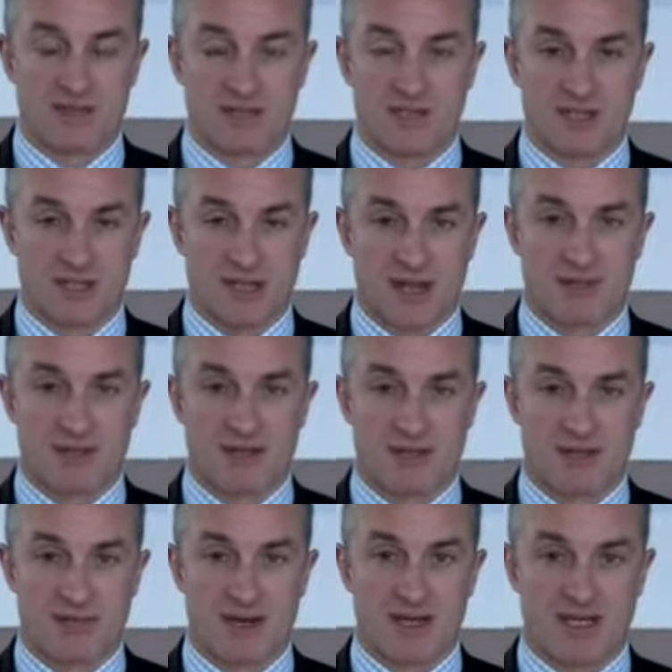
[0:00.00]
which is a company
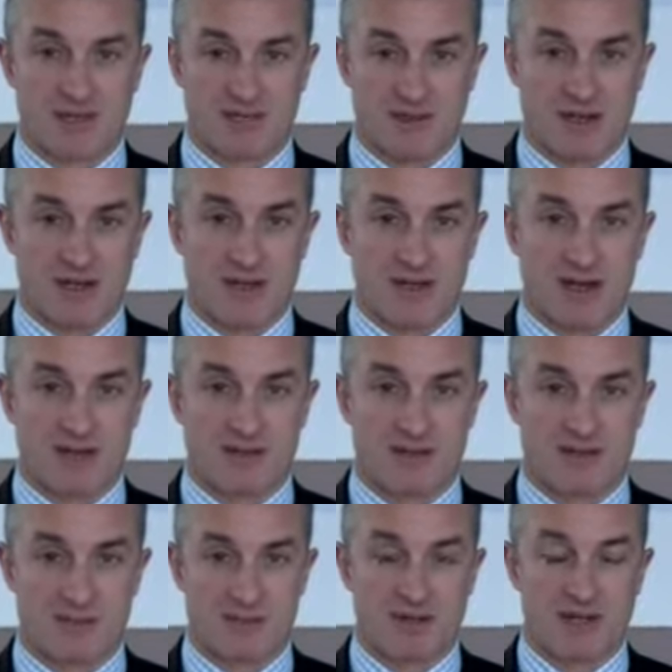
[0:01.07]
that makes red light and
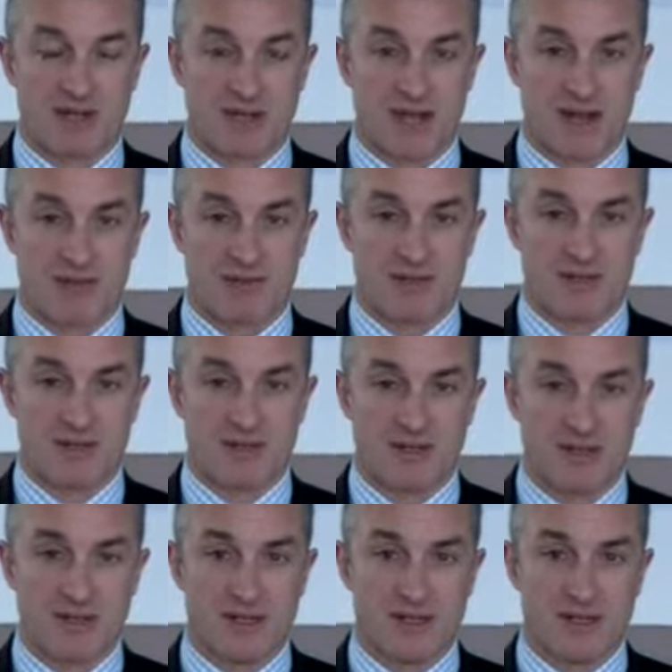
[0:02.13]
speed cameras,